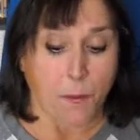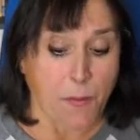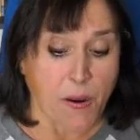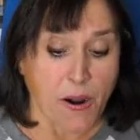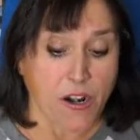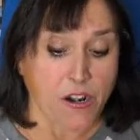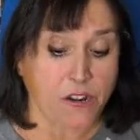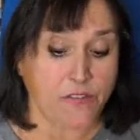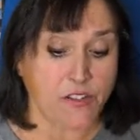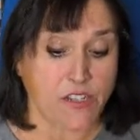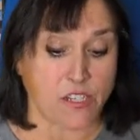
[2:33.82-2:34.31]

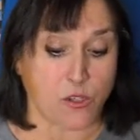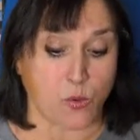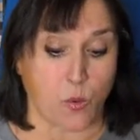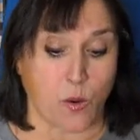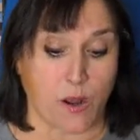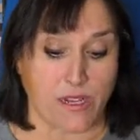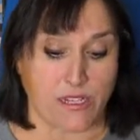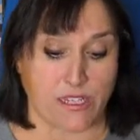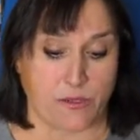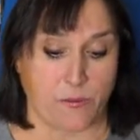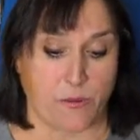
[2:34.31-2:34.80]
part of us
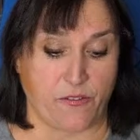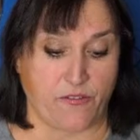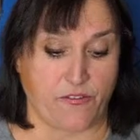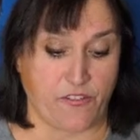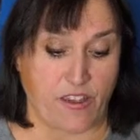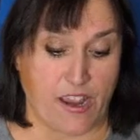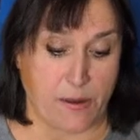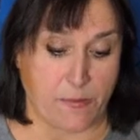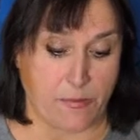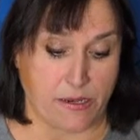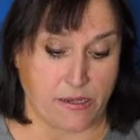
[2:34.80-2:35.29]
wants to be
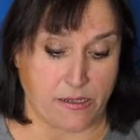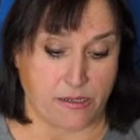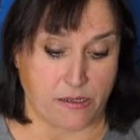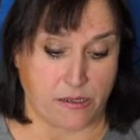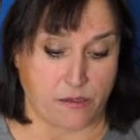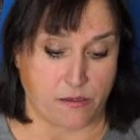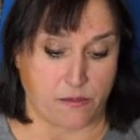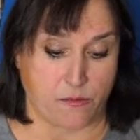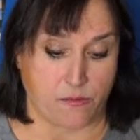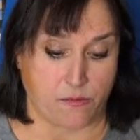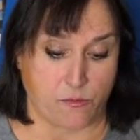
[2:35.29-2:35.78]

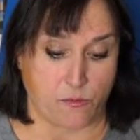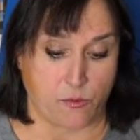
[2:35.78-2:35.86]
famous.